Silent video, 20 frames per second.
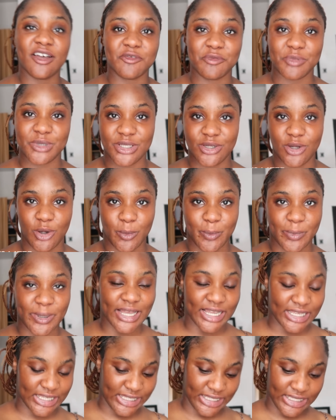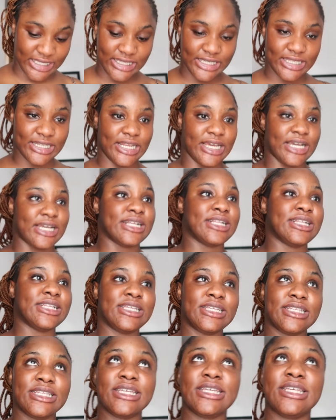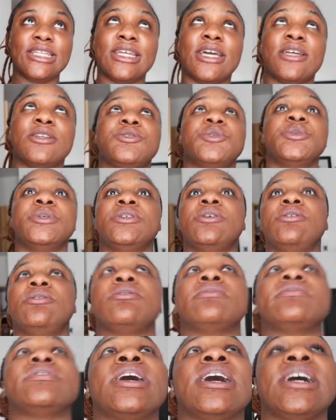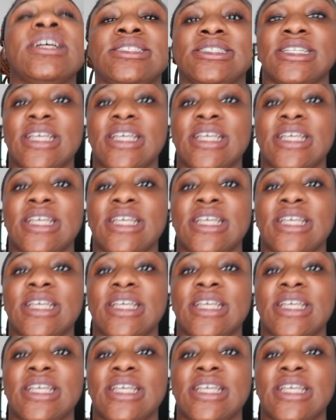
i've been unpacking and cleaning and doing all of that